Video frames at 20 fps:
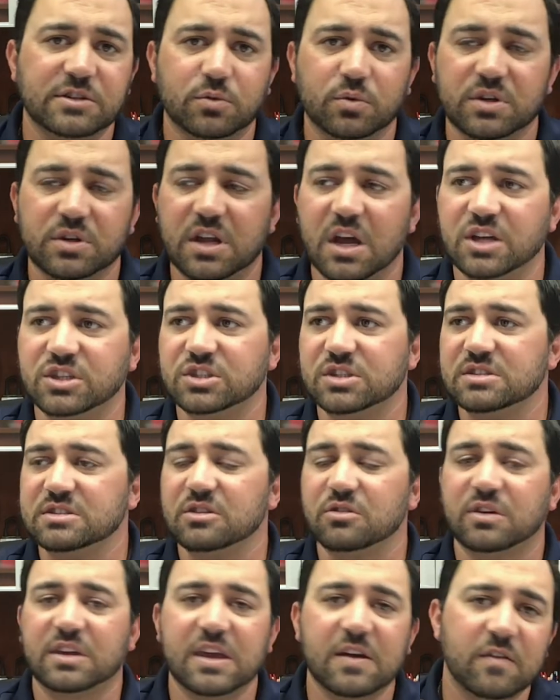reductions, they're
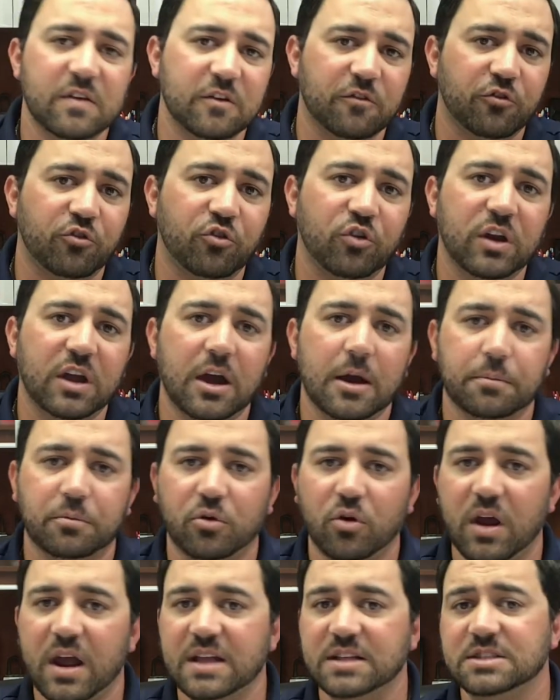giving free
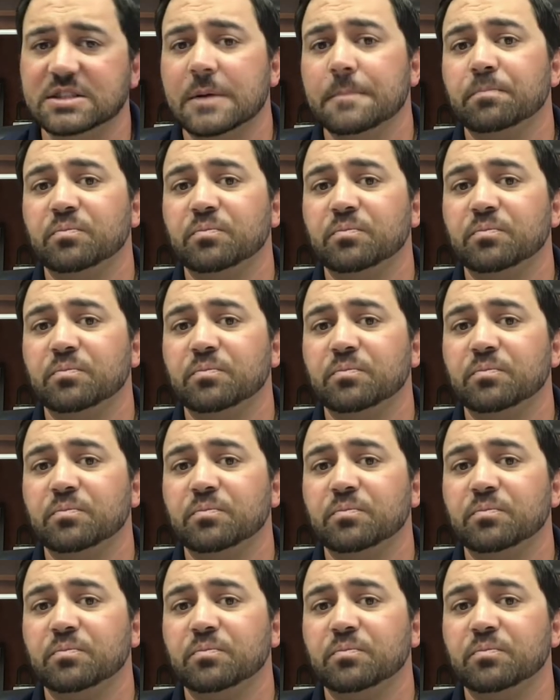upgrades.